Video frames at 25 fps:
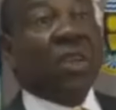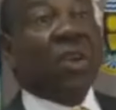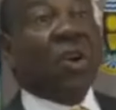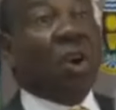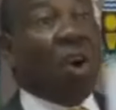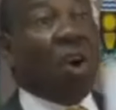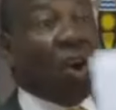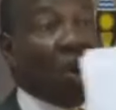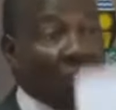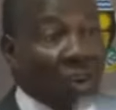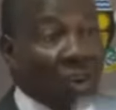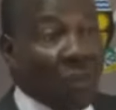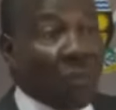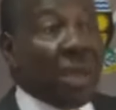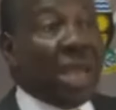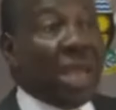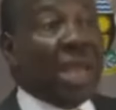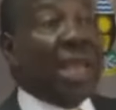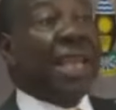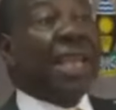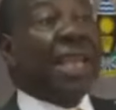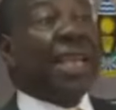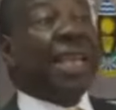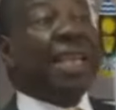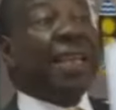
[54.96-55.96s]
economy
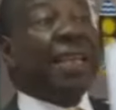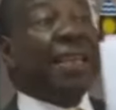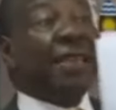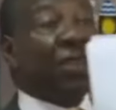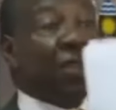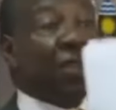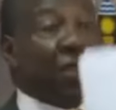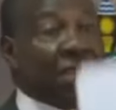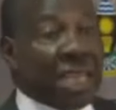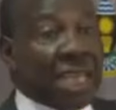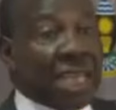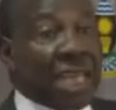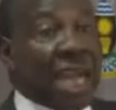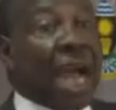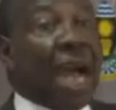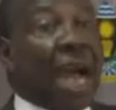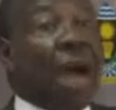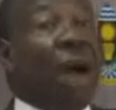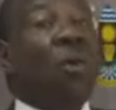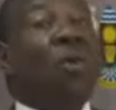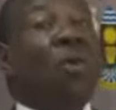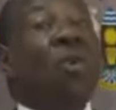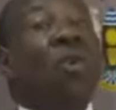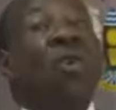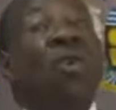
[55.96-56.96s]
is
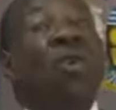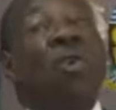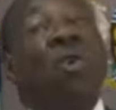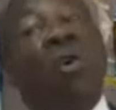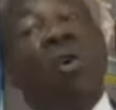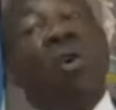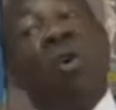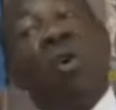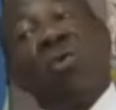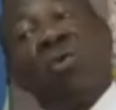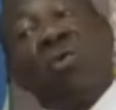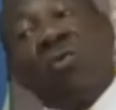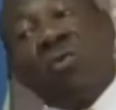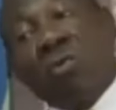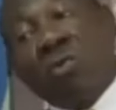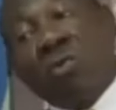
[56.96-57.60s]
now on